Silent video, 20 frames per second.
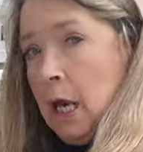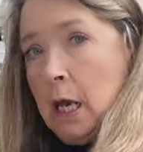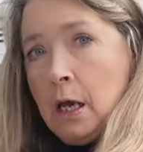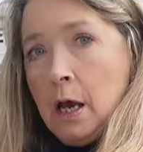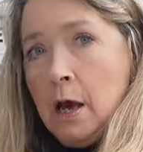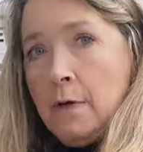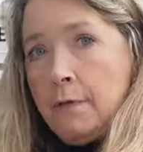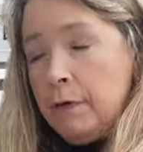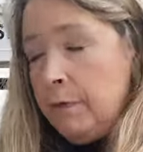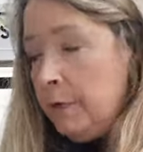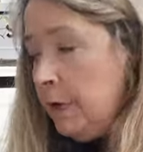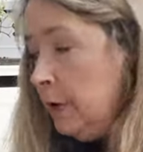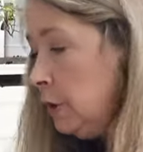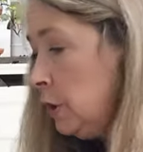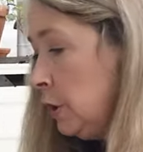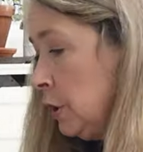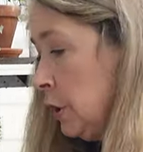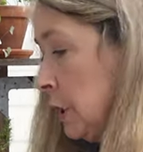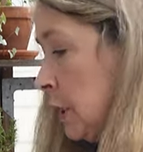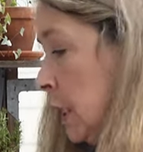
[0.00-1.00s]
coffee
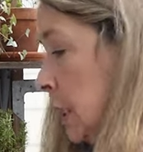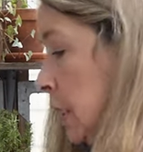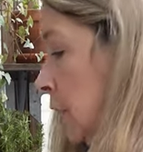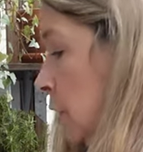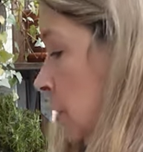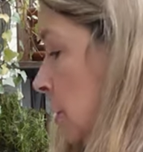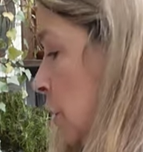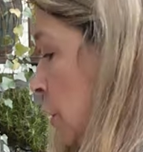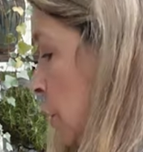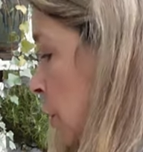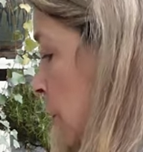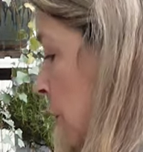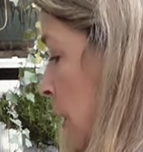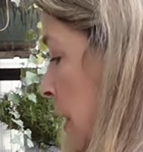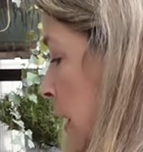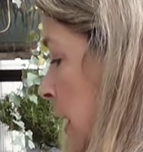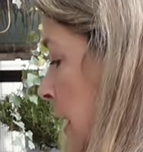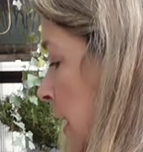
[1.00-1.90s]
filter, just like you do